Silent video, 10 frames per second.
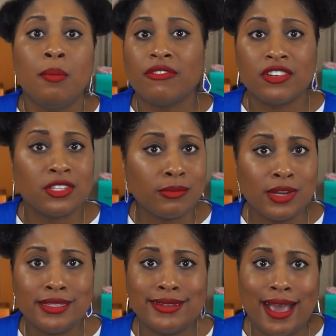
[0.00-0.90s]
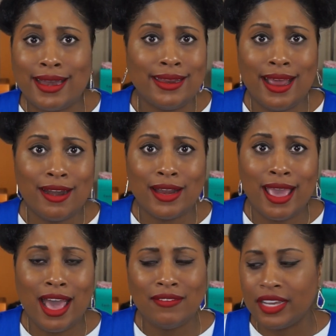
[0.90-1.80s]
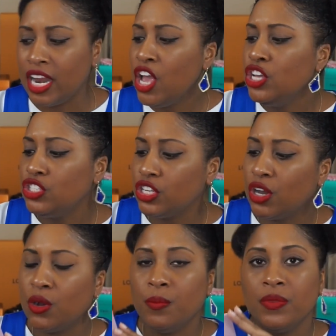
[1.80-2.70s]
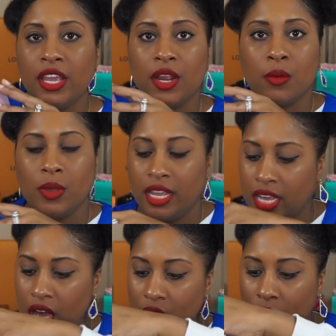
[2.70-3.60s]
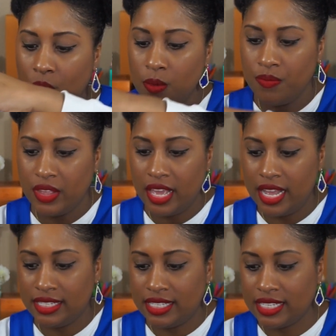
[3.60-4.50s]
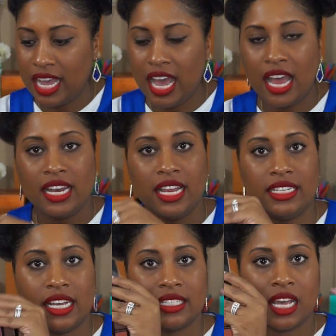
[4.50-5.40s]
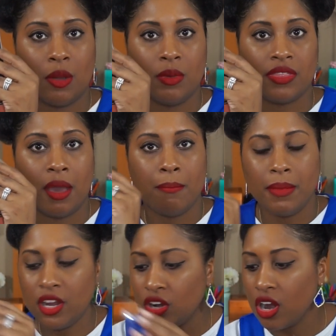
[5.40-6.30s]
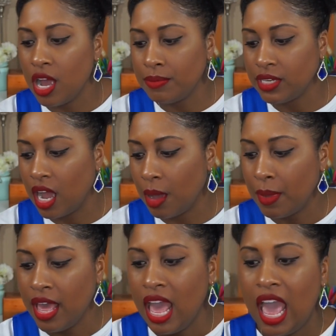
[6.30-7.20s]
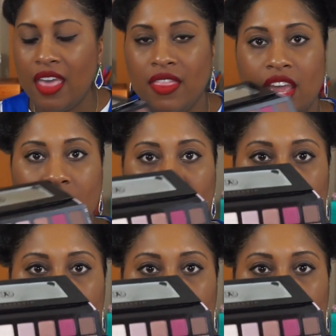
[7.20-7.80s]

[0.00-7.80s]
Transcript: but for some reason I didn't already have it. So here we go. Inside it does come with a mirror up top, and then